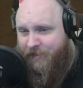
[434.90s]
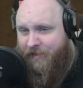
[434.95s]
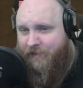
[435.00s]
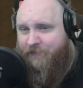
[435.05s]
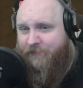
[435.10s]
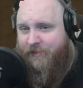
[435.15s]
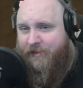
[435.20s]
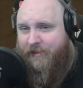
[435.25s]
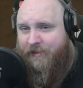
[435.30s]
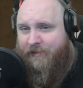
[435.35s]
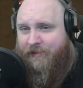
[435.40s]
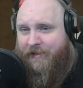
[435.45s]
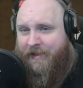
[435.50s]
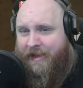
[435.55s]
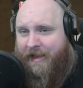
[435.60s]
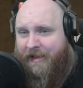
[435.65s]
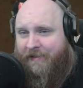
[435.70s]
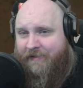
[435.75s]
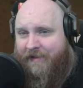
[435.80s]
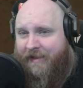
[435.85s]
we
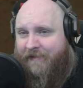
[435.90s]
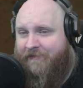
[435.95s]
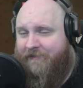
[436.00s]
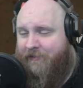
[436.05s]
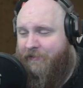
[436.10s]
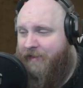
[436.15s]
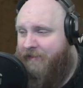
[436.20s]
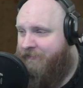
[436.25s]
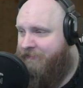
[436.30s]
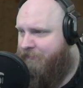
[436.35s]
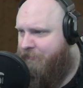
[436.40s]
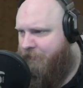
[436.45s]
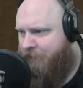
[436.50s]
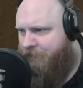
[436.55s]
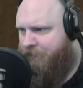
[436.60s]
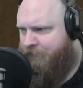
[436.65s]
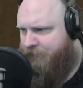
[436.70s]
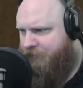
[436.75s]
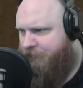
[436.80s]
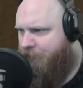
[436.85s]
can get there.
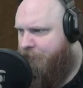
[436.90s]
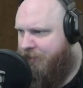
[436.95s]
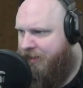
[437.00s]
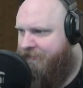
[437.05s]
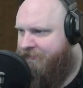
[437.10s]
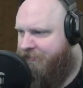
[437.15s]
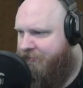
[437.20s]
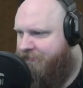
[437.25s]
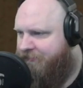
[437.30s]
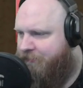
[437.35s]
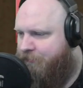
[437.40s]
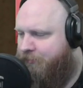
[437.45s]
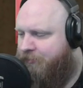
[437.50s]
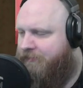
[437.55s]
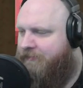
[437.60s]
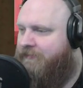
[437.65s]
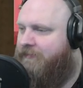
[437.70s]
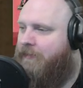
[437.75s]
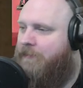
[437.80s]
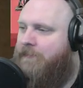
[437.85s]
We will get there at some
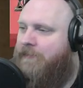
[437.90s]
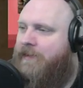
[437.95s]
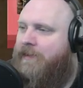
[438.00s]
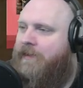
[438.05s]
point in time.